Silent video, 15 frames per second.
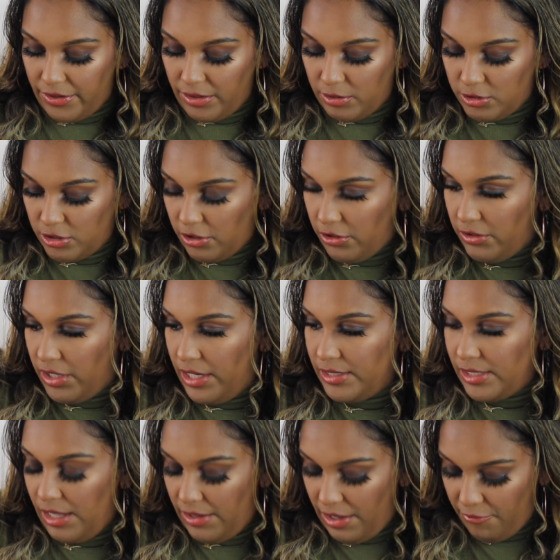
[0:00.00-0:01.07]
and I'll show you
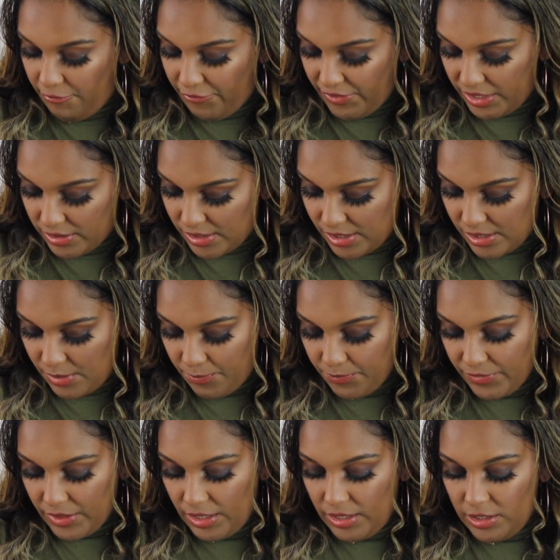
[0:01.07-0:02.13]
guys how that fits.
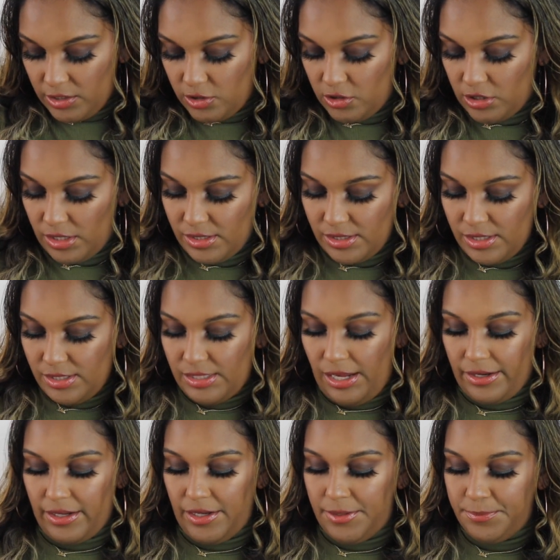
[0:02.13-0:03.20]
Just a
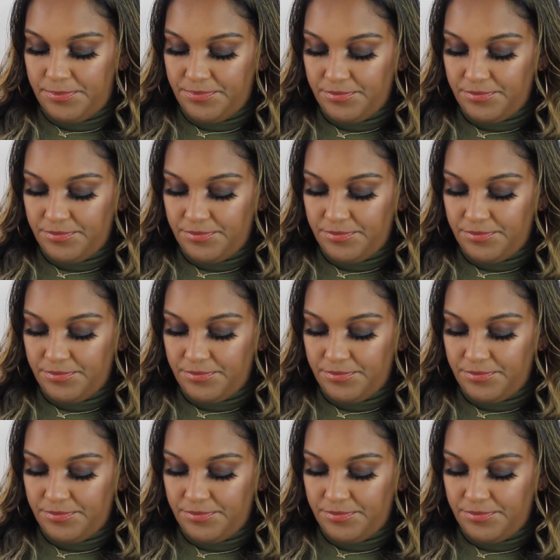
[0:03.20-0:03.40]
second.